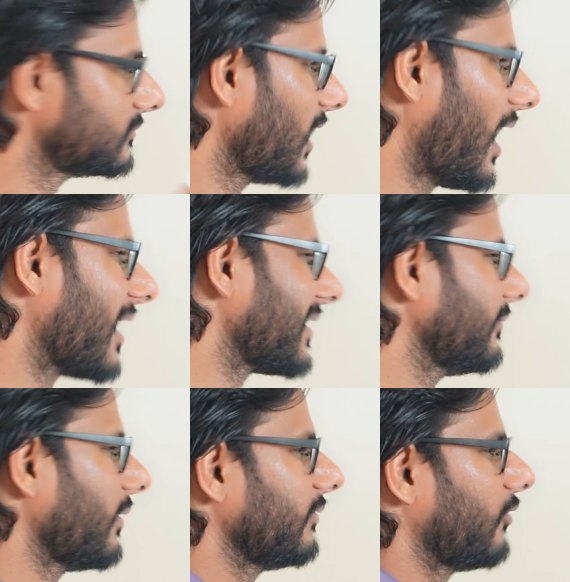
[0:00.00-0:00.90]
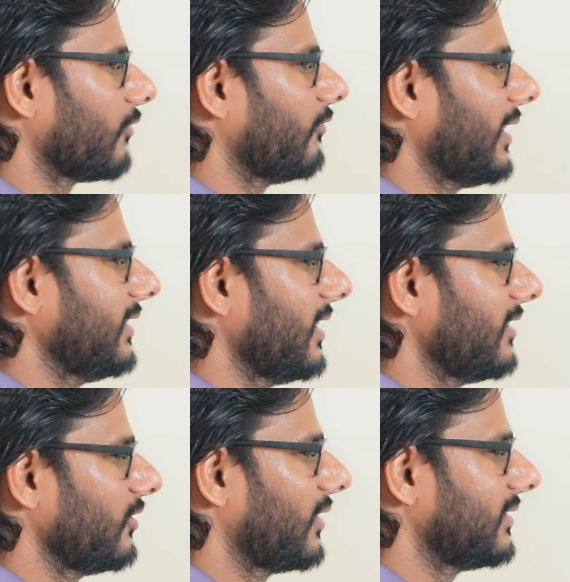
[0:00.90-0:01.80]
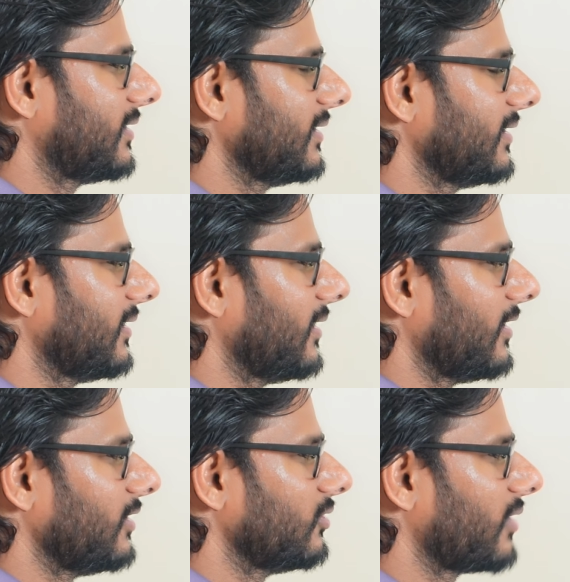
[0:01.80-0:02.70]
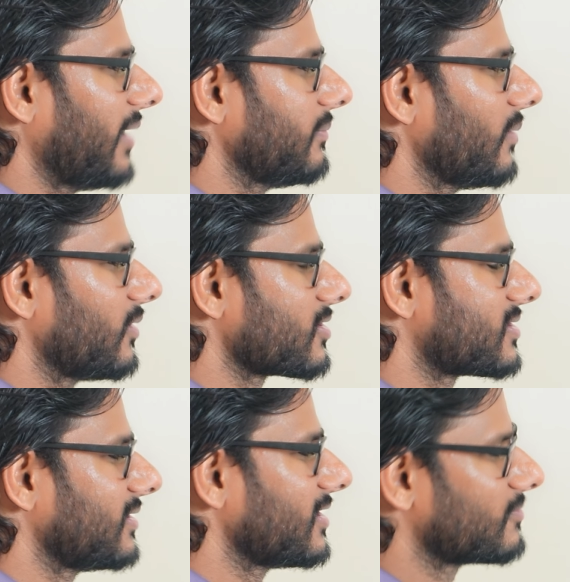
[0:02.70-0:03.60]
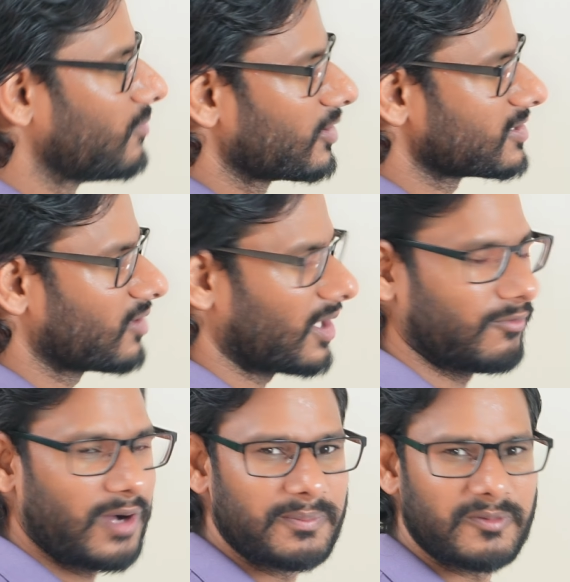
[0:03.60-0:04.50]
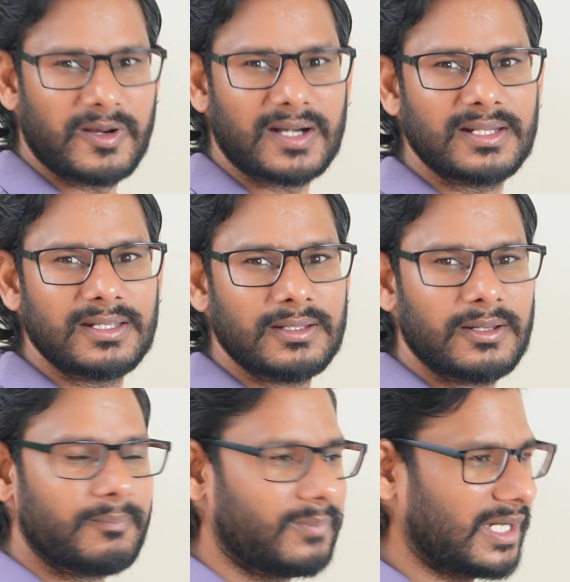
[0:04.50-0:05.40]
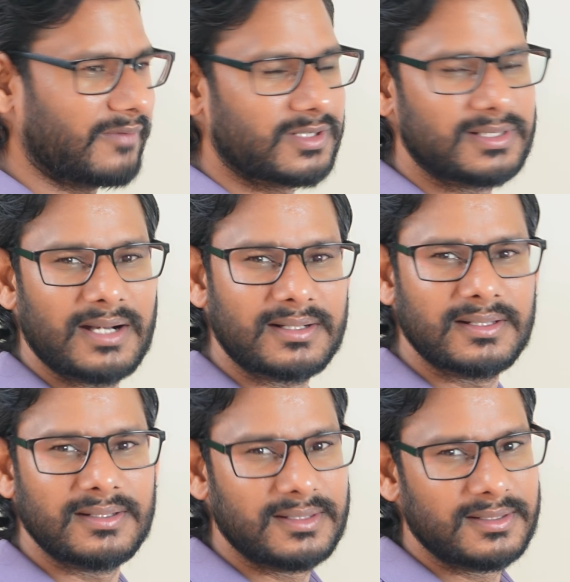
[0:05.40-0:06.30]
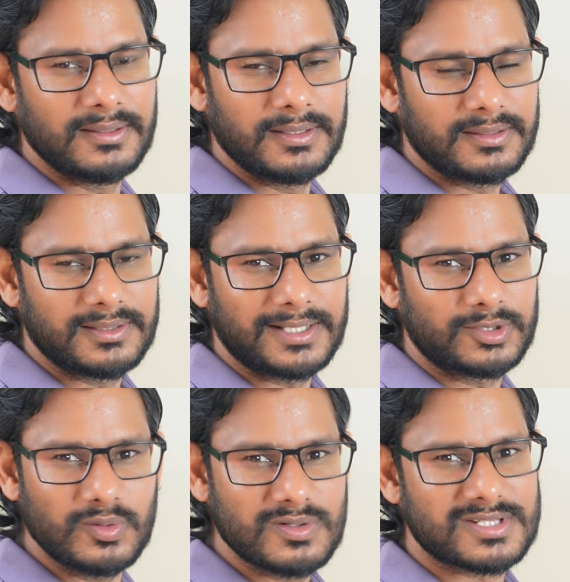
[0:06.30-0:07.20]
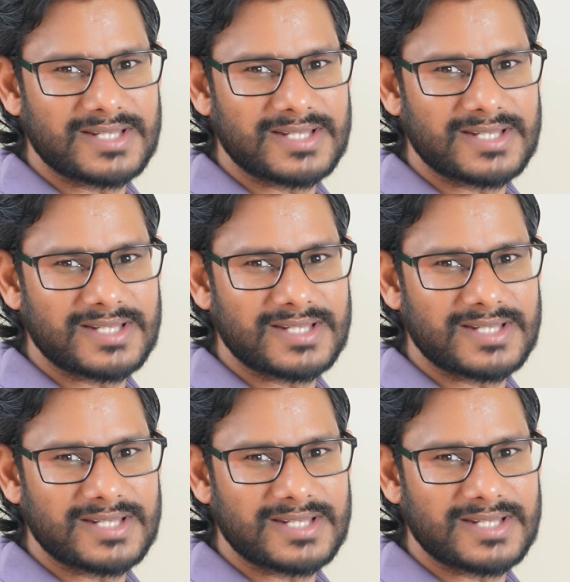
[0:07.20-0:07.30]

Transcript: hardly maybe for 1 year you can be able to see this book is gonna work perfectly. But after that, the tools,